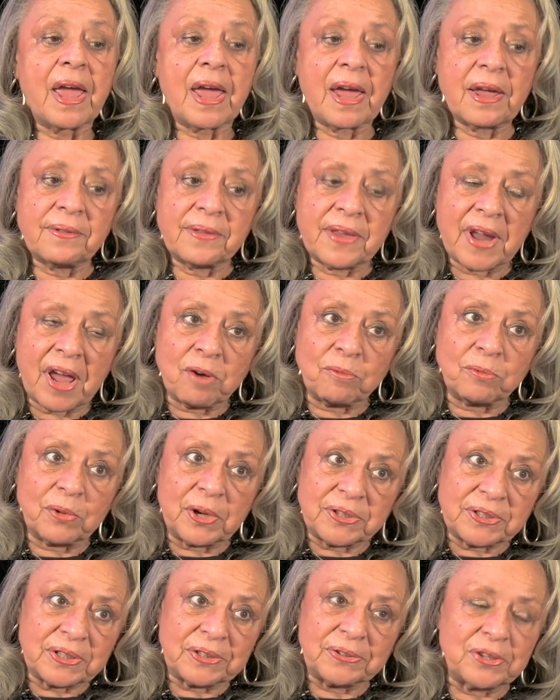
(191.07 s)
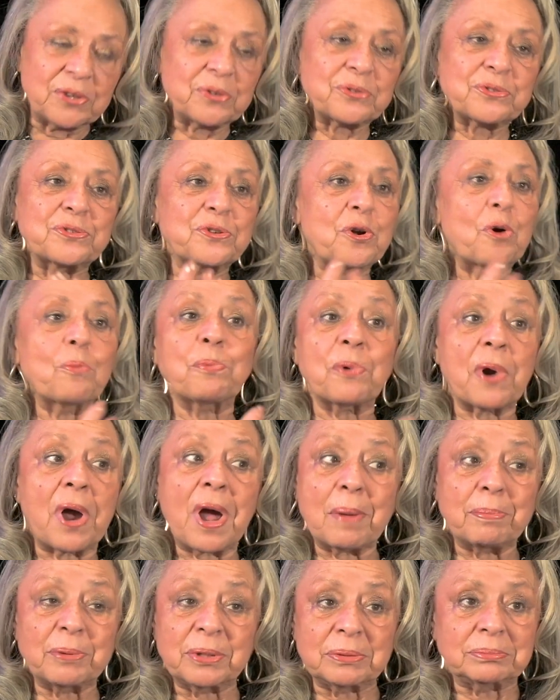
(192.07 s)
And that was that there's no
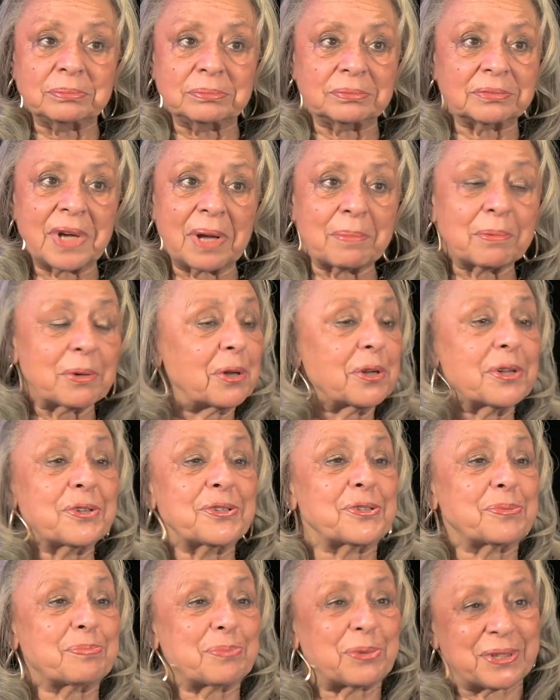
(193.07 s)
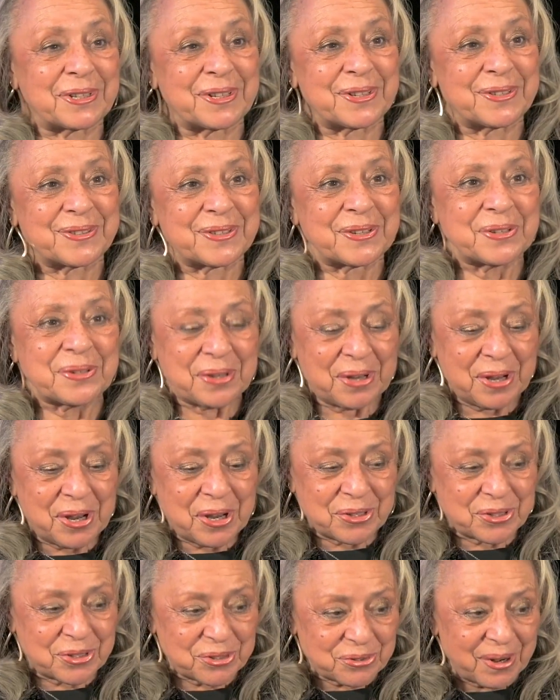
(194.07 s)
problem, I'm going to just put this in
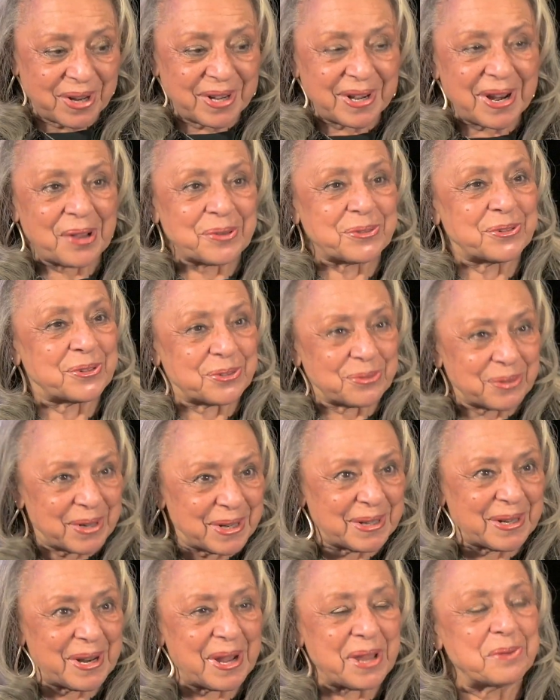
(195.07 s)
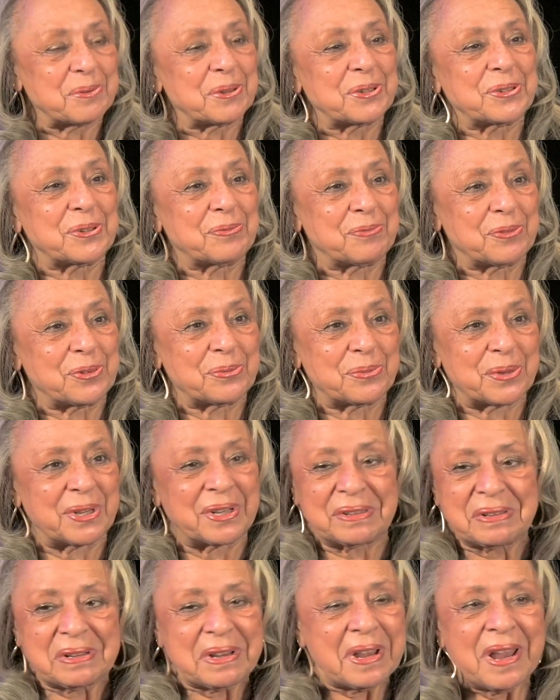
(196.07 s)
straight out street language if you
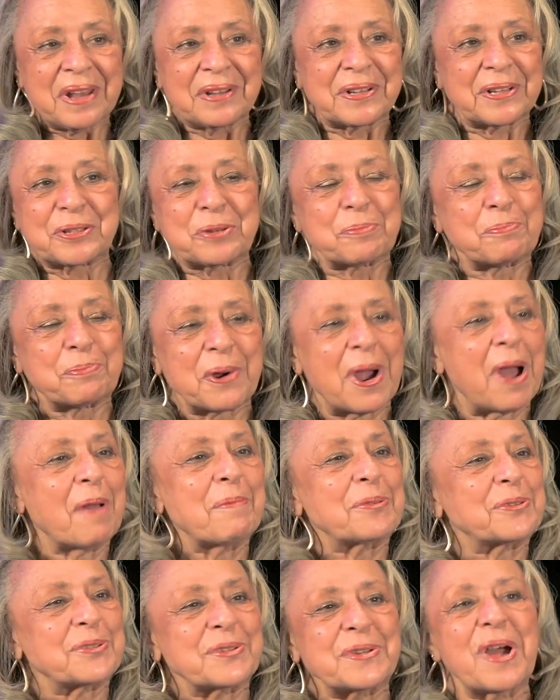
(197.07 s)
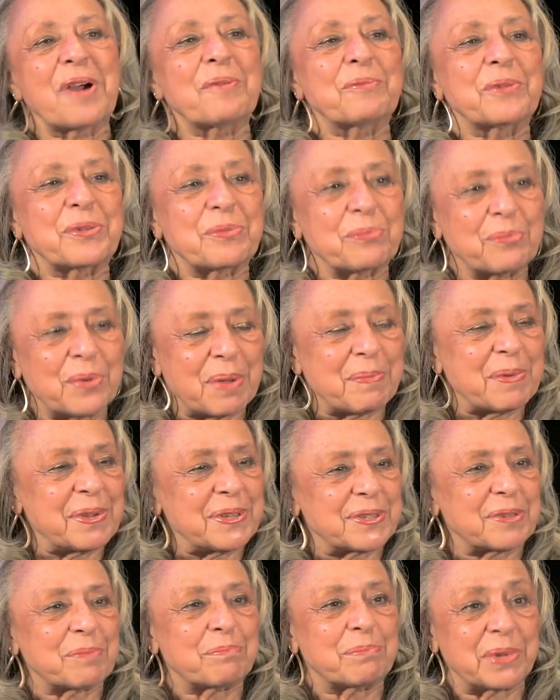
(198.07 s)
will, that the problem is not with
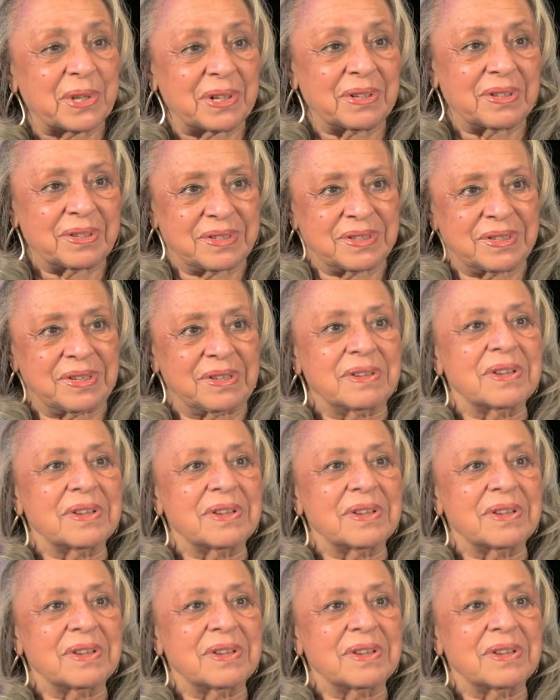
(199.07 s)
women's ability.